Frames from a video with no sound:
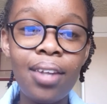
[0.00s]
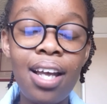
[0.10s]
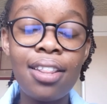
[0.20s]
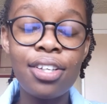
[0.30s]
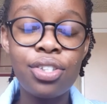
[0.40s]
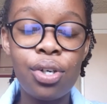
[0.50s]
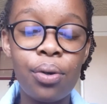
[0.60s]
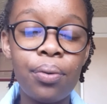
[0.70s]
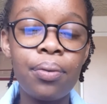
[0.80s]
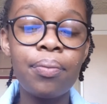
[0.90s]
the
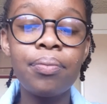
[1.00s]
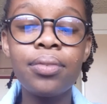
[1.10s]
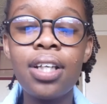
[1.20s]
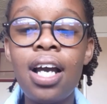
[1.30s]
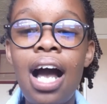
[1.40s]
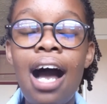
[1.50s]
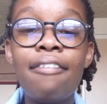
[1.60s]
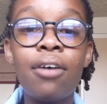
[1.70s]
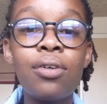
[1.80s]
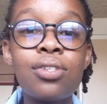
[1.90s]
dough.
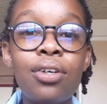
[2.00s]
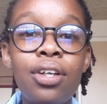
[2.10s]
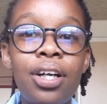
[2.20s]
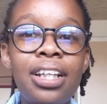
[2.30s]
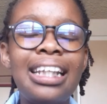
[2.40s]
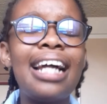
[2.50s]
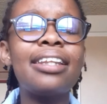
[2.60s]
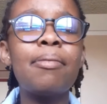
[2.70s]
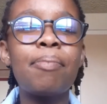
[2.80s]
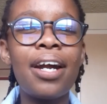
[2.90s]
I've also learned that
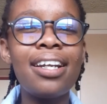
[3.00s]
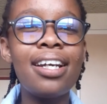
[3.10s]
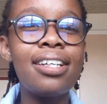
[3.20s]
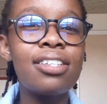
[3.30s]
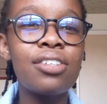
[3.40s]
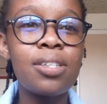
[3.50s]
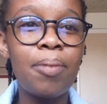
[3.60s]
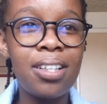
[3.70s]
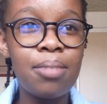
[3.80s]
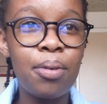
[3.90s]
the brain is
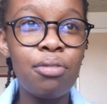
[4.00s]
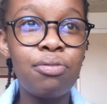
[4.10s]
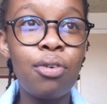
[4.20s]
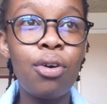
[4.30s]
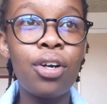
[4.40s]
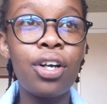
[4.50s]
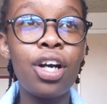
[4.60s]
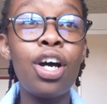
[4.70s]
responsible for